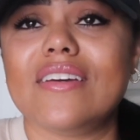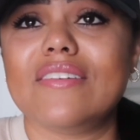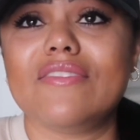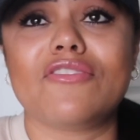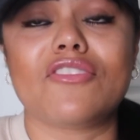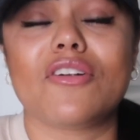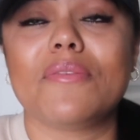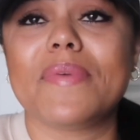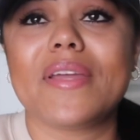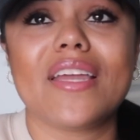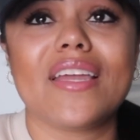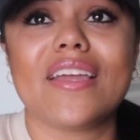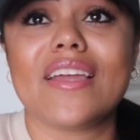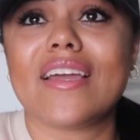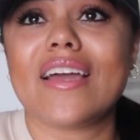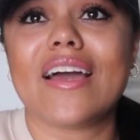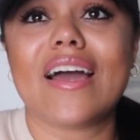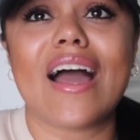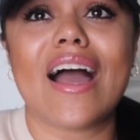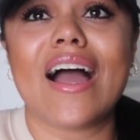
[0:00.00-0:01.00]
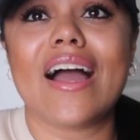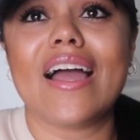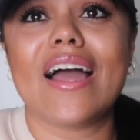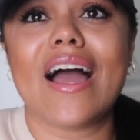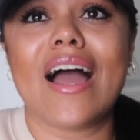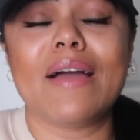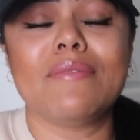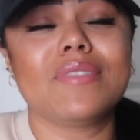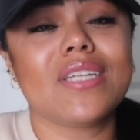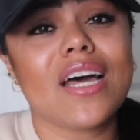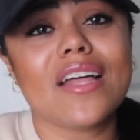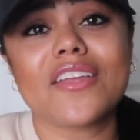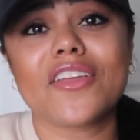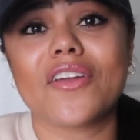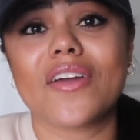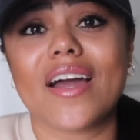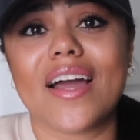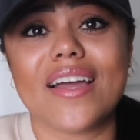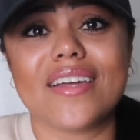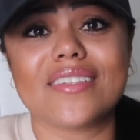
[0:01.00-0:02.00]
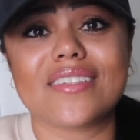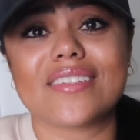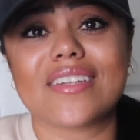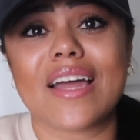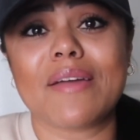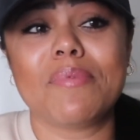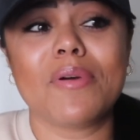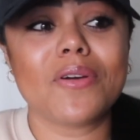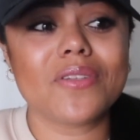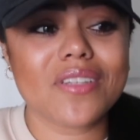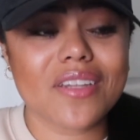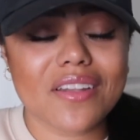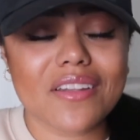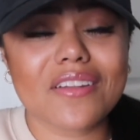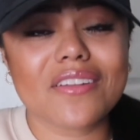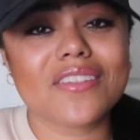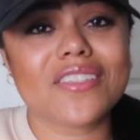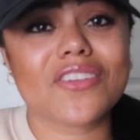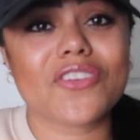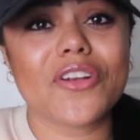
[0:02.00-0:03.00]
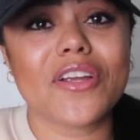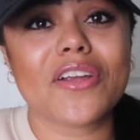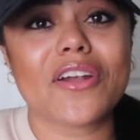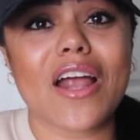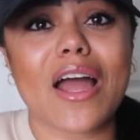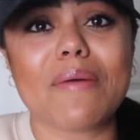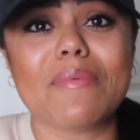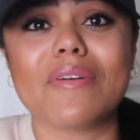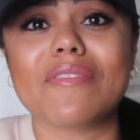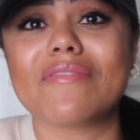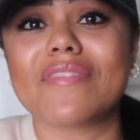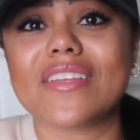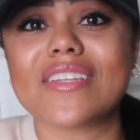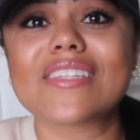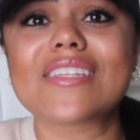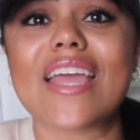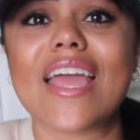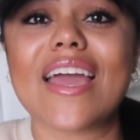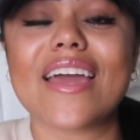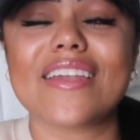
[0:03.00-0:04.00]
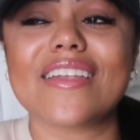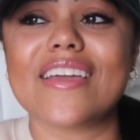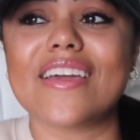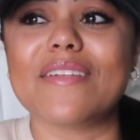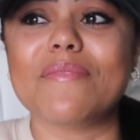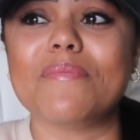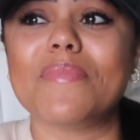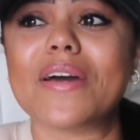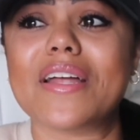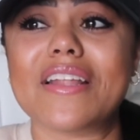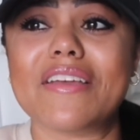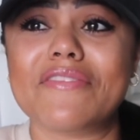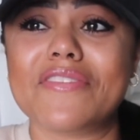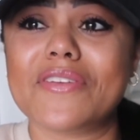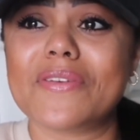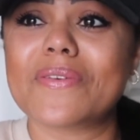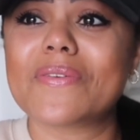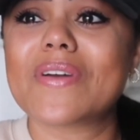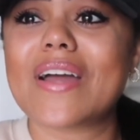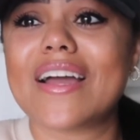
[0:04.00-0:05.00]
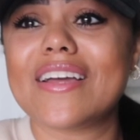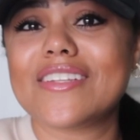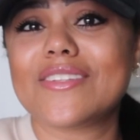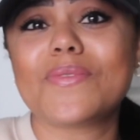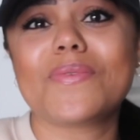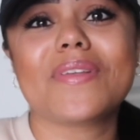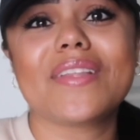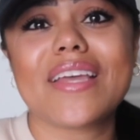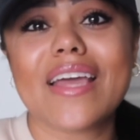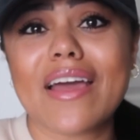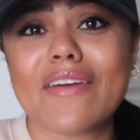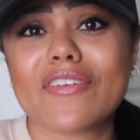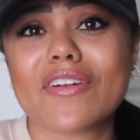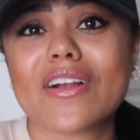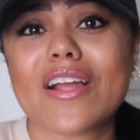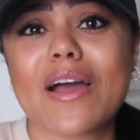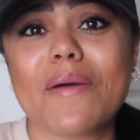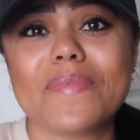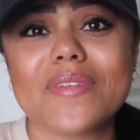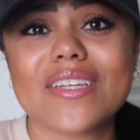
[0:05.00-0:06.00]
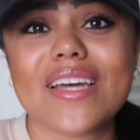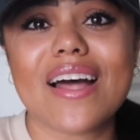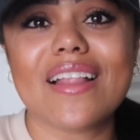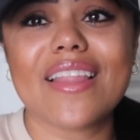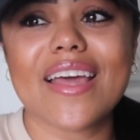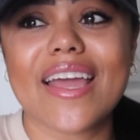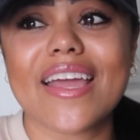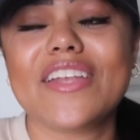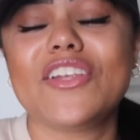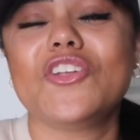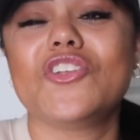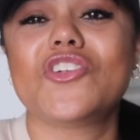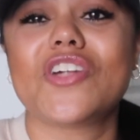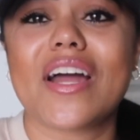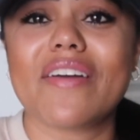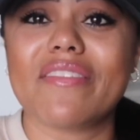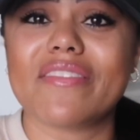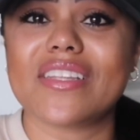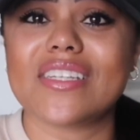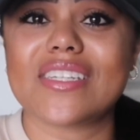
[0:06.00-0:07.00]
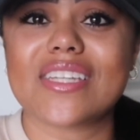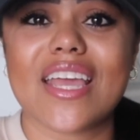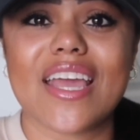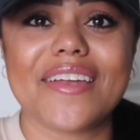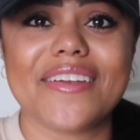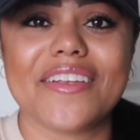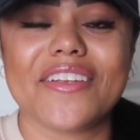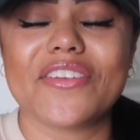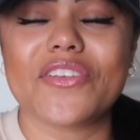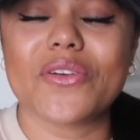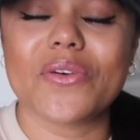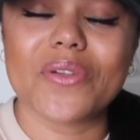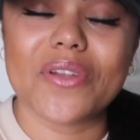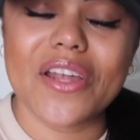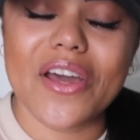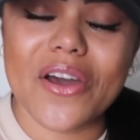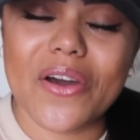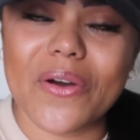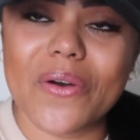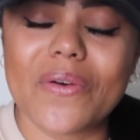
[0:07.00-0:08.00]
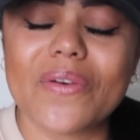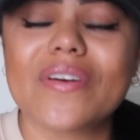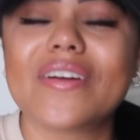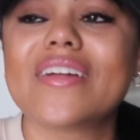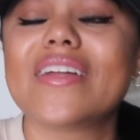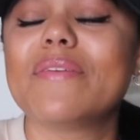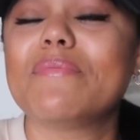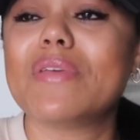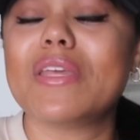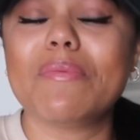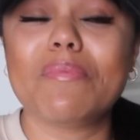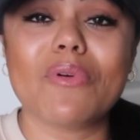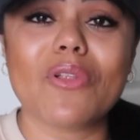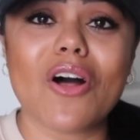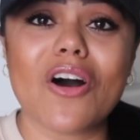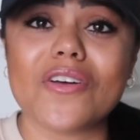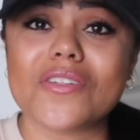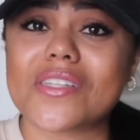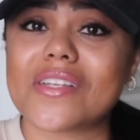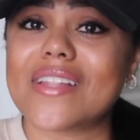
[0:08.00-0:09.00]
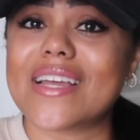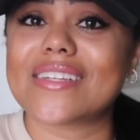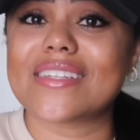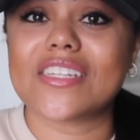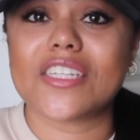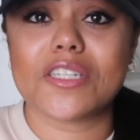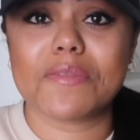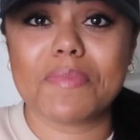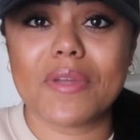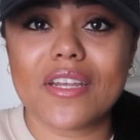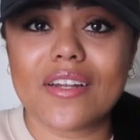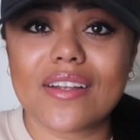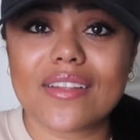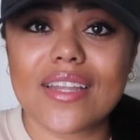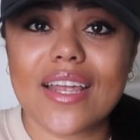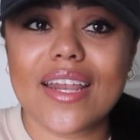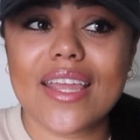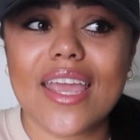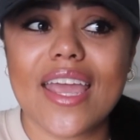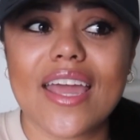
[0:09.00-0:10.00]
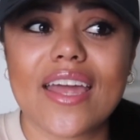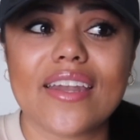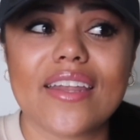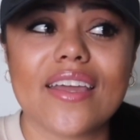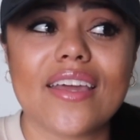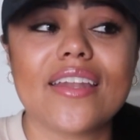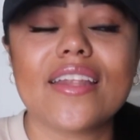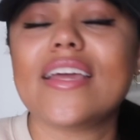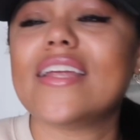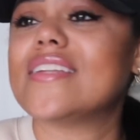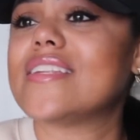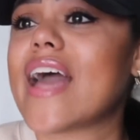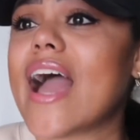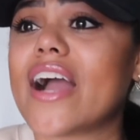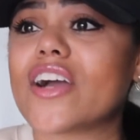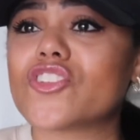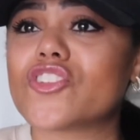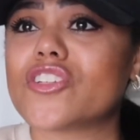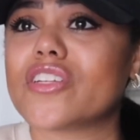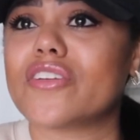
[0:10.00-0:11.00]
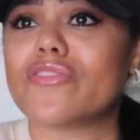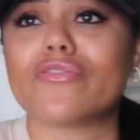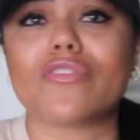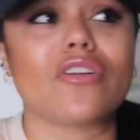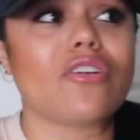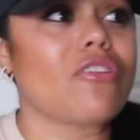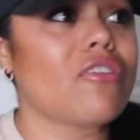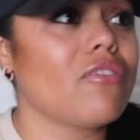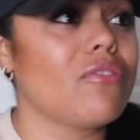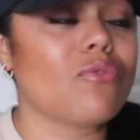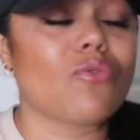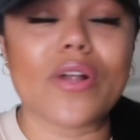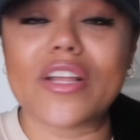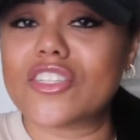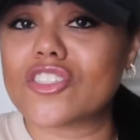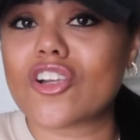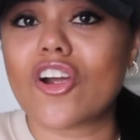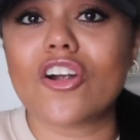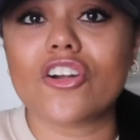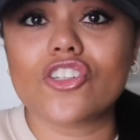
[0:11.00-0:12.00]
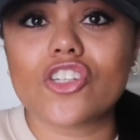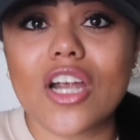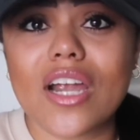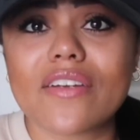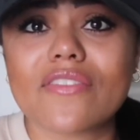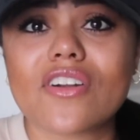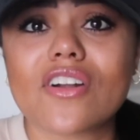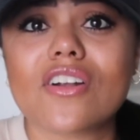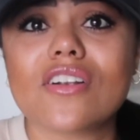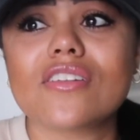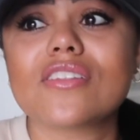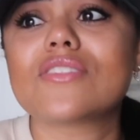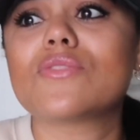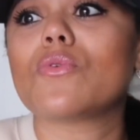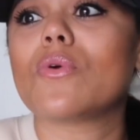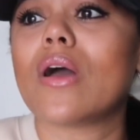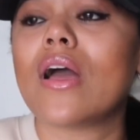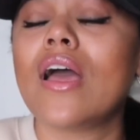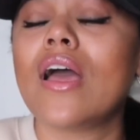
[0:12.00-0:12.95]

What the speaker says: for me, I'm telling you guys, I posted a little screen grab of this canyon, but if you guys really ever come to LA and you drive on this canyon, you'll know people also like to speed on that canyon. It's actually for race car drivers.